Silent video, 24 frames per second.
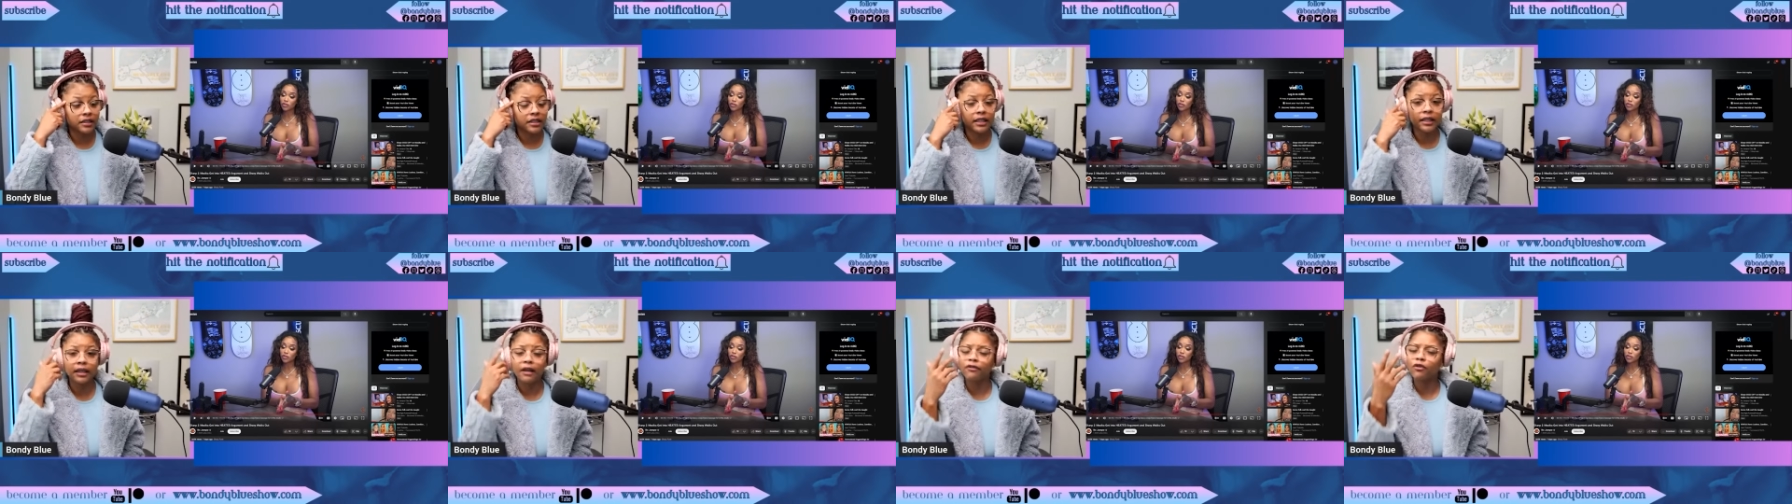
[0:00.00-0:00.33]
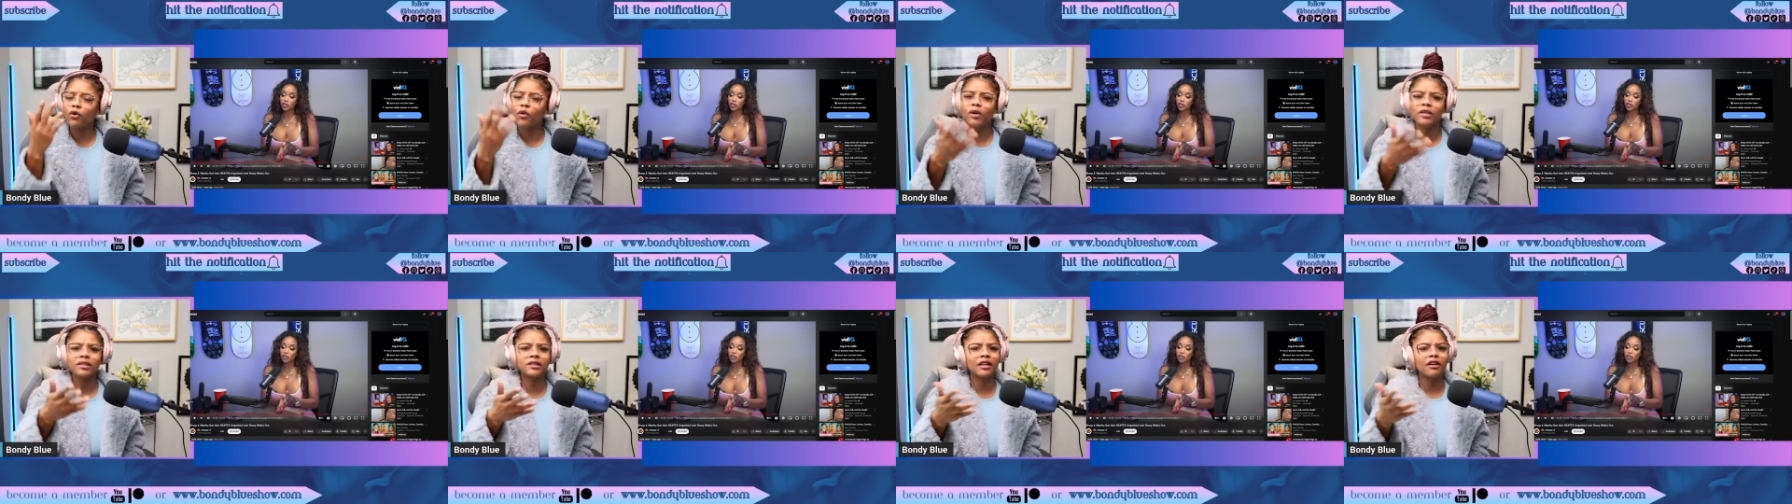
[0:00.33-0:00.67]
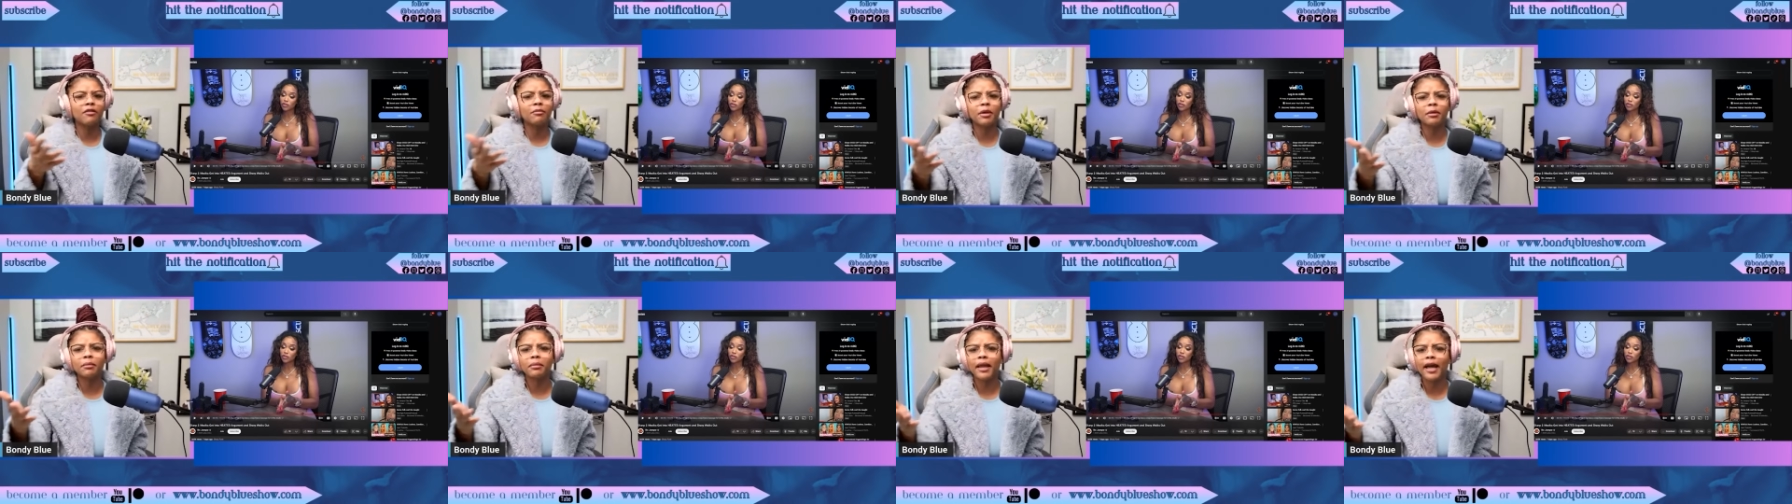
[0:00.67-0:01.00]
And of course, there
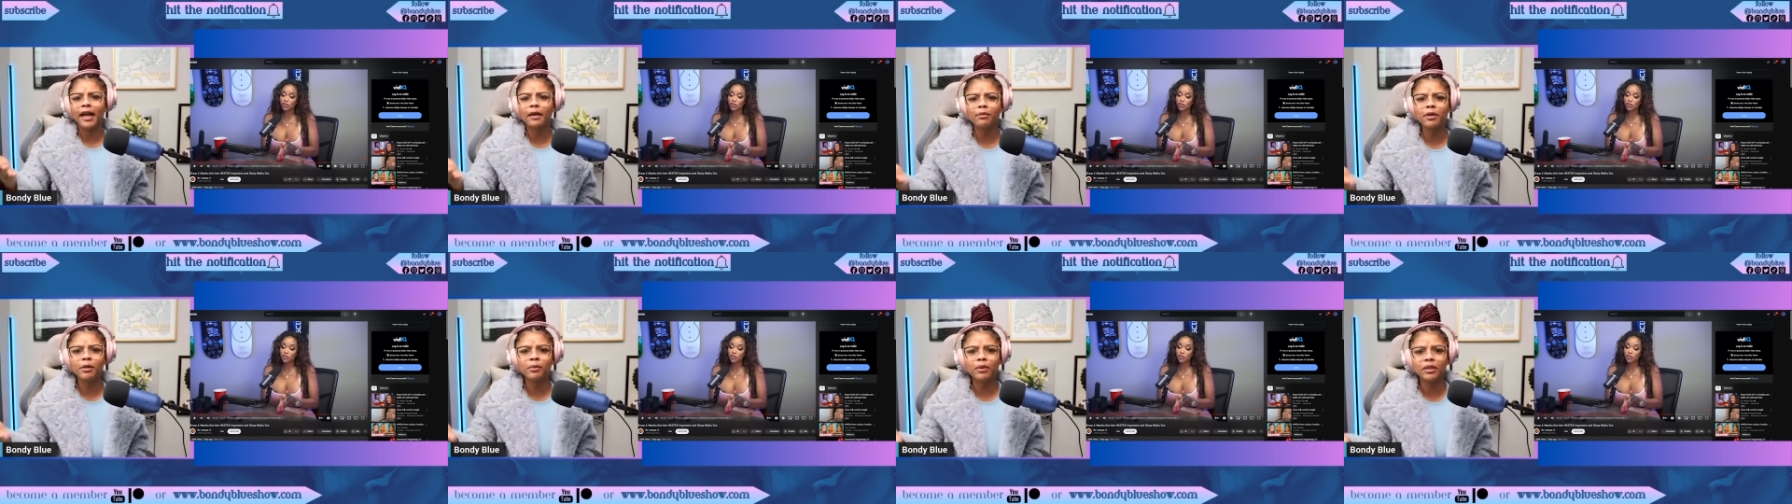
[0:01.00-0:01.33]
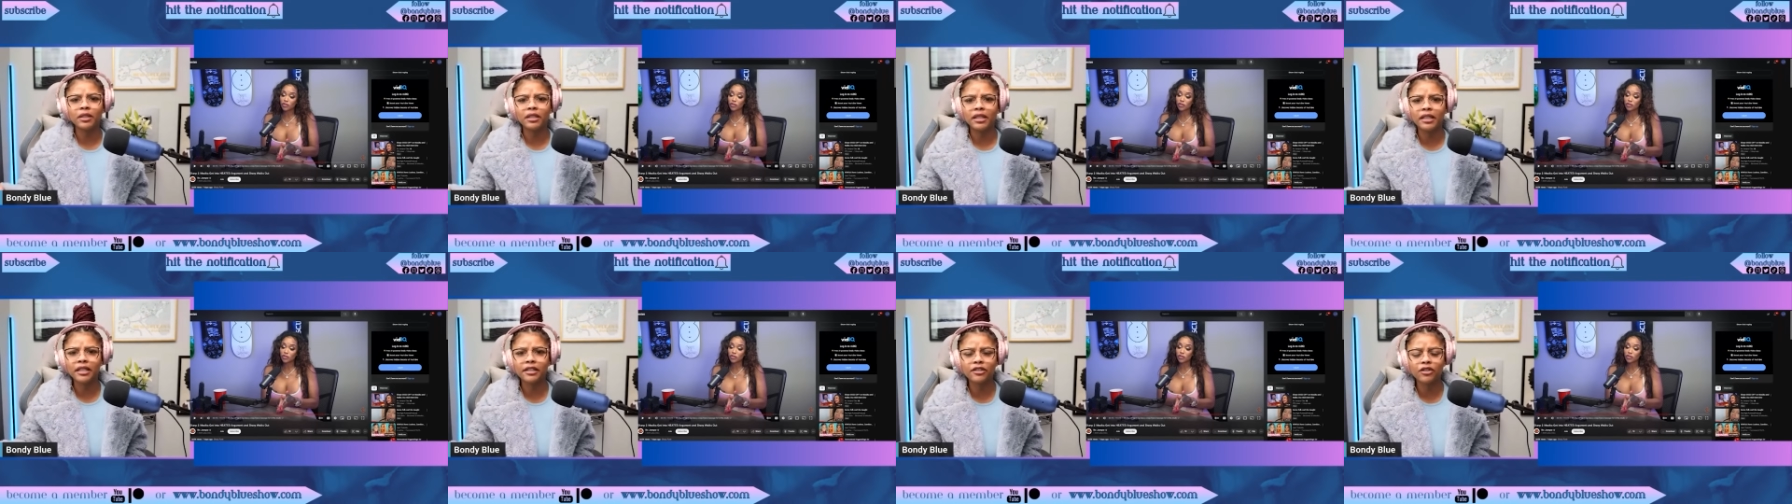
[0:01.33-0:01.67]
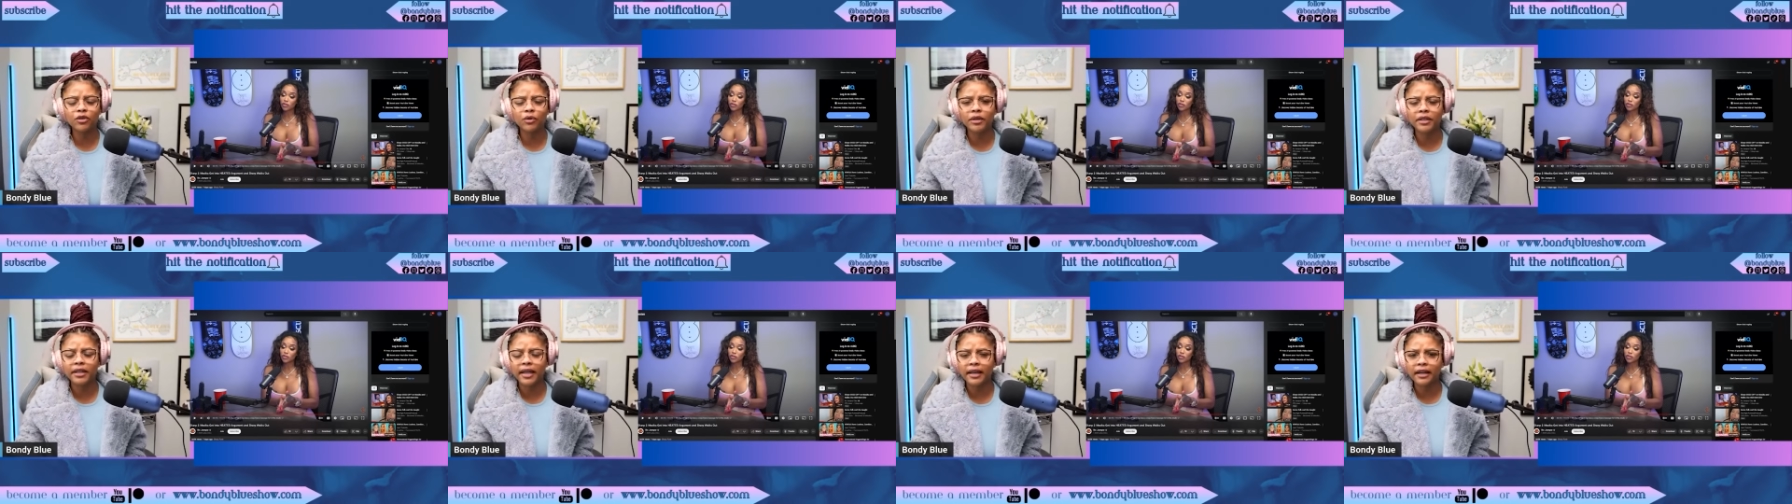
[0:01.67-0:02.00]
have been black people in
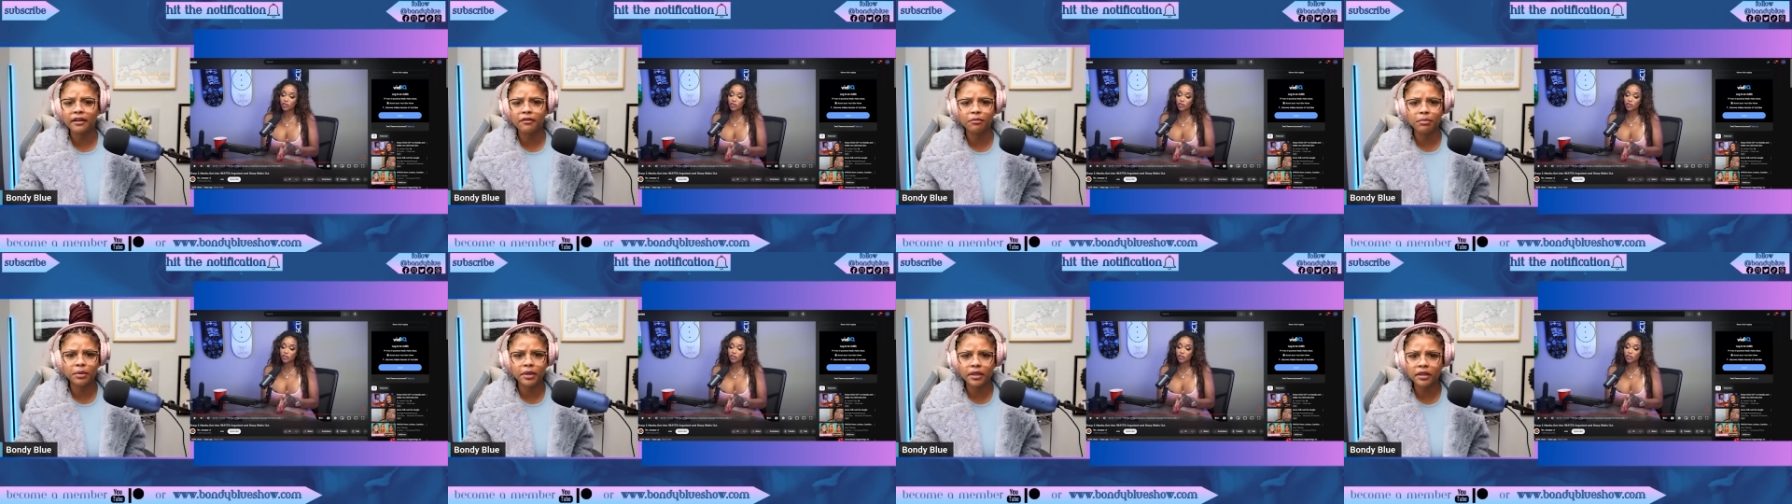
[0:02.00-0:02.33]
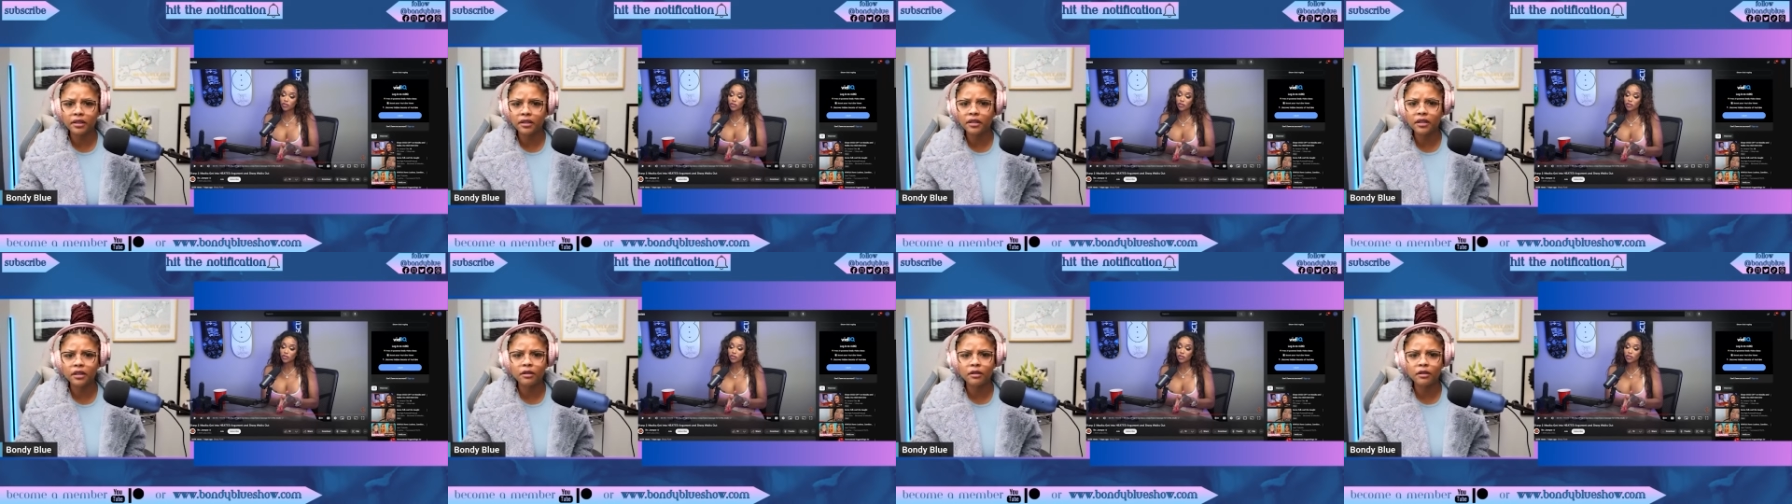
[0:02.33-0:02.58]
history that have been